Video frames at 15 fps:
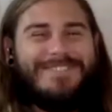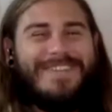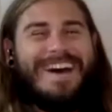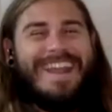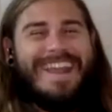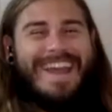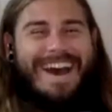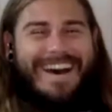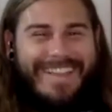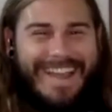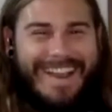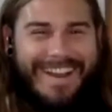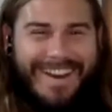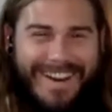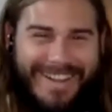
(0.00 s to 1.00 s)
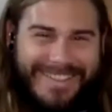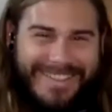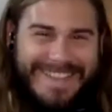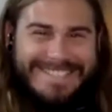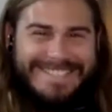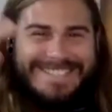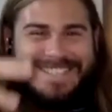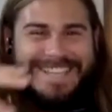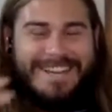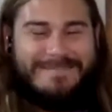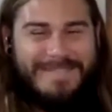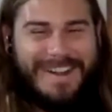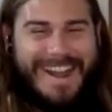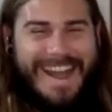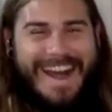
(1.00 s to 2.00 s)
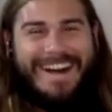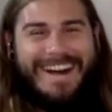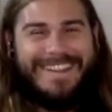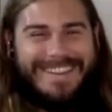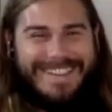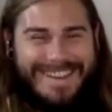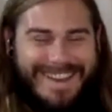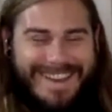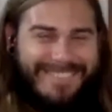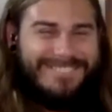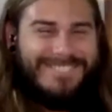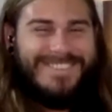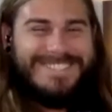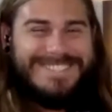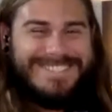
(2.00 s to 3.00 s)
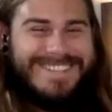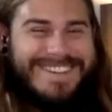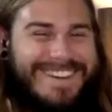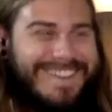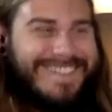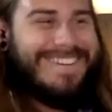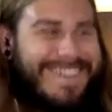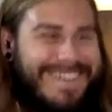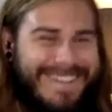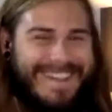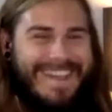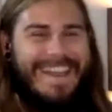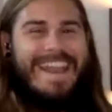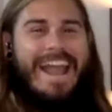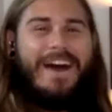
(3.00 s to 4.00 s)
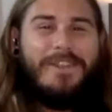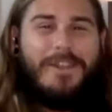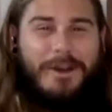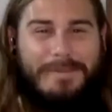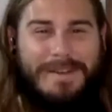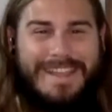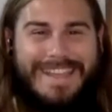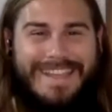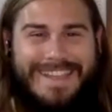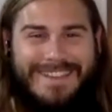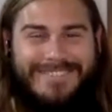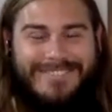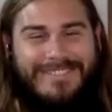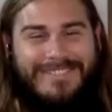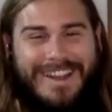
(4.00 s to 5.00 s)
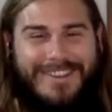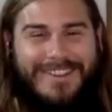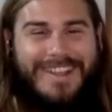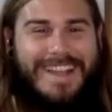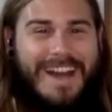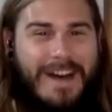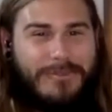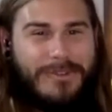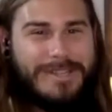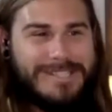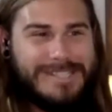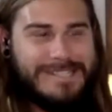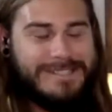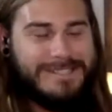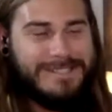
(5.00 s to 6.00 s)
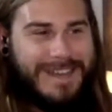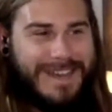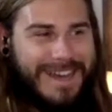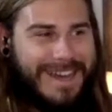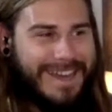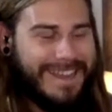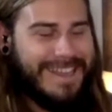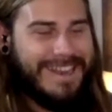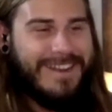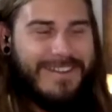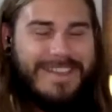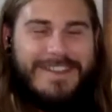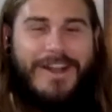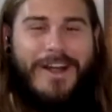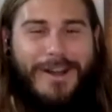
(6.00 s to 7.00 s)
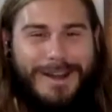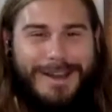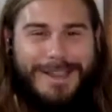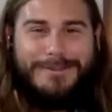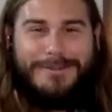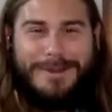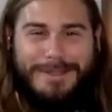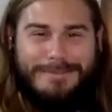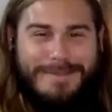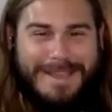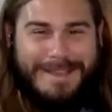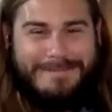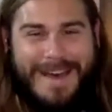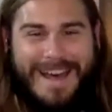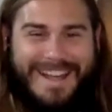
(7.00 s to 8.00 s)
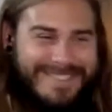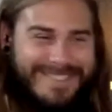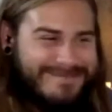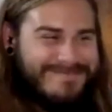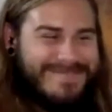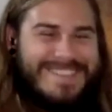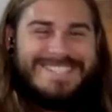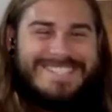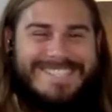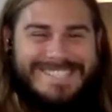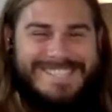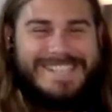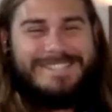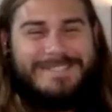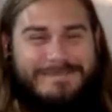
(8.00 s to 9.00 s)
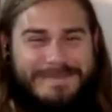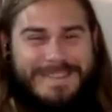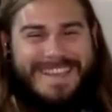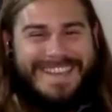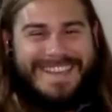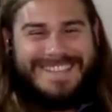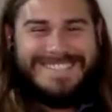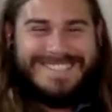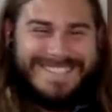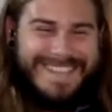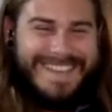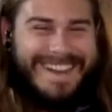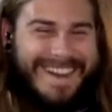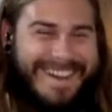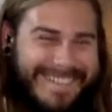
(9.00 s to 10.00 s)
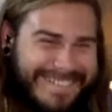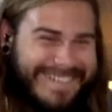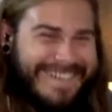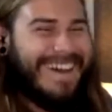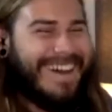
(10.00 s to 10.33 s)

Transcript: funny. I like all this has come around, you know, full That's circle. It. And now nobody, whenever I go to conferences, uh, you know, can argue with me about mysticism because, you know, because